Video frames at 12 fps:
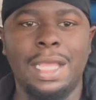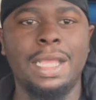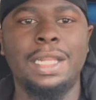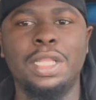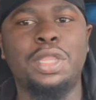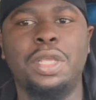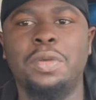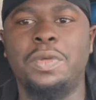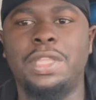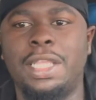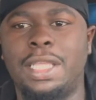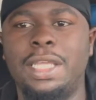Anything
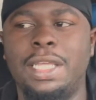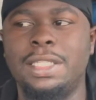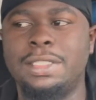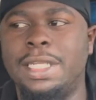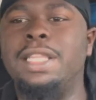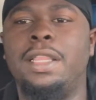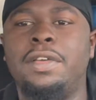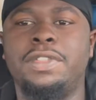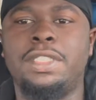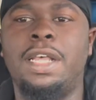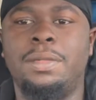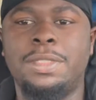with the kids, 11
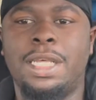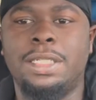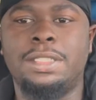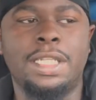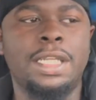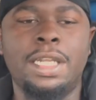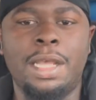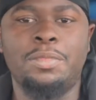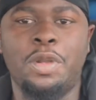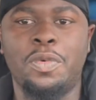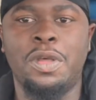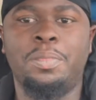times out of 10 I'm
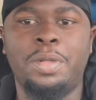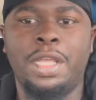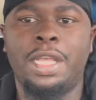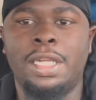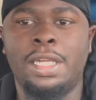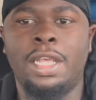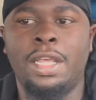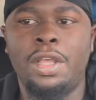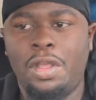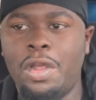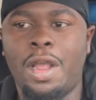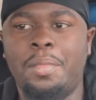the one planning it.
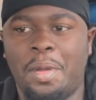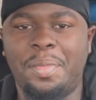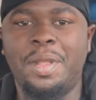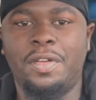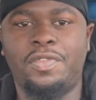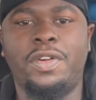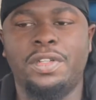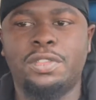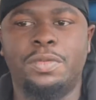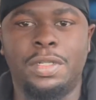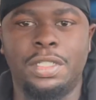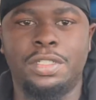I'm gonna be the first
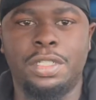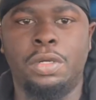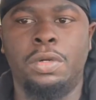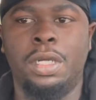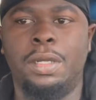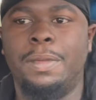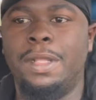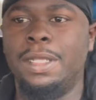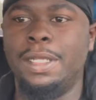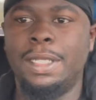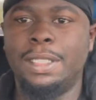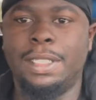one to show up.
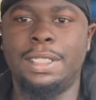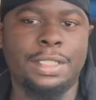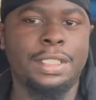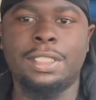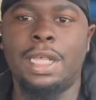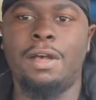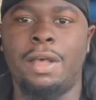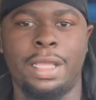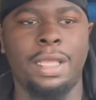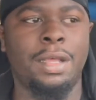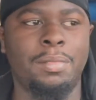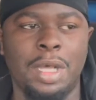That's just how I
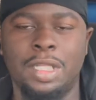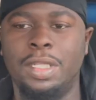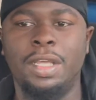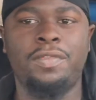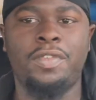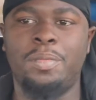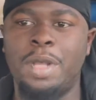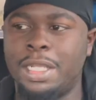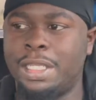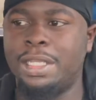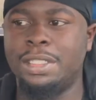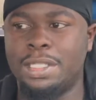am. I live for my
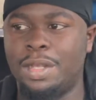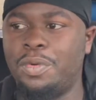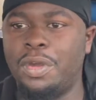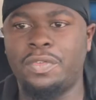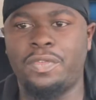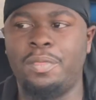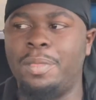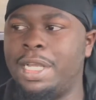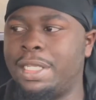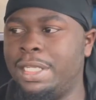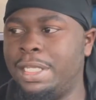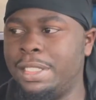kids, I work for my
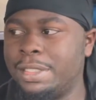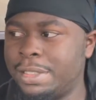kids.